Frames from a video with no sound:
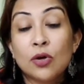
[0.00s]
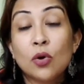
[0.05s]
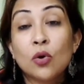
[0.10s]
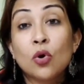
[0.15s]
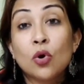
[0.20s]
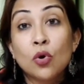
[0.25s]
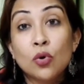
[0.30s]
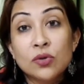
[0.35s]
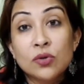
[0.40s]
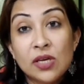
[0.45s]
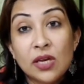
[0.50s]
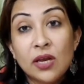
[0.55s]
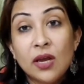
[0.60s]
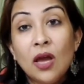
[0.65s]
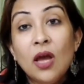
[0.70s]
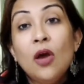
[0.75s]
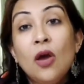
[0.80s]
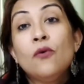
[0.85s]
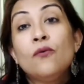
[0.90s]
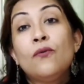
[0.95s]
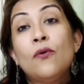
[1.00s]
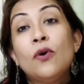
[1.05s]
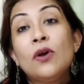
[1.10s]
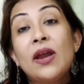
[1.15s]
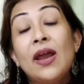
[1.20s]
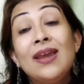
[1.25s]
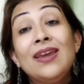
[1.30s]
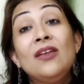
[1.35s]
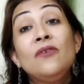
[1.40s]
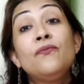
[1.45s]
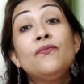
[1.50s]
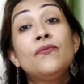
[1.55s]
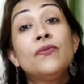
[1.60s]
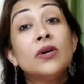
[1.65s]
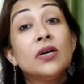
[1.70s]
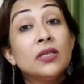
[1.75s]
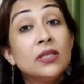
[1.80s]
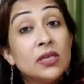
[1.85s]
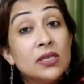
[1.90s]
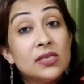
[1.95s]
closely for any
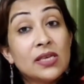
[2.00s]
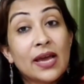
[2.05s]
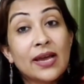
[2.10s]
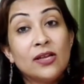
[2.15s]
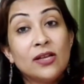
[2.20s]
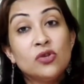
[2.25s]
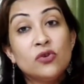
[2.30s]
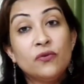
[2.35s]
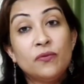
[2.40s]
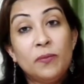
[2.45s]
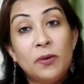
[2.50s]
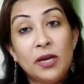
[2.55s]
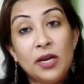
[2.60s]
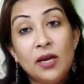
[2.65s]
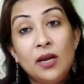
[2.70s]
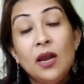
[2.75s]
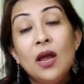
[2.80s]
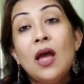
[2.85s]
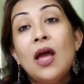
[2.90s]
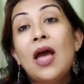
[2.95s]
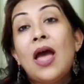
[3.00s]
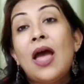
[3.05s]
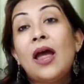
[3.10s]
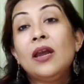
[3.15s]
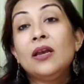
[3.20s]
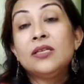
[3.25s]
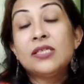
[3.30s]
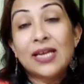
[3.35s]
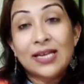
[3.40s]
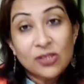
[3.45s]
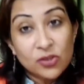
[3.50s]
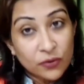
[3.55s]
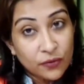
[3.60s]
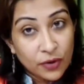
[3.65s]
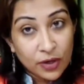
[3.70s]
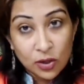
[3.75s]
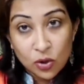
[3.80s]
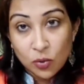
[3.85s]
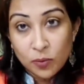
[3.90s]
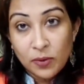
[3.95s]
further signs of bleed and signs of
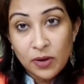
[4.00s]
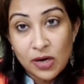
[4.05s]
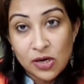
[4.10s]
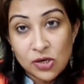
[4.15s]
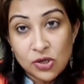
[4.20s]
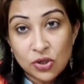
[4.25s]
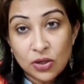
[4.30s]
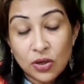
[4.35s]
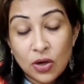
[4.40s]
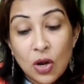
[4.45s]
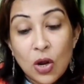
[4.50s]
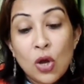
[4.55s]
recuperation.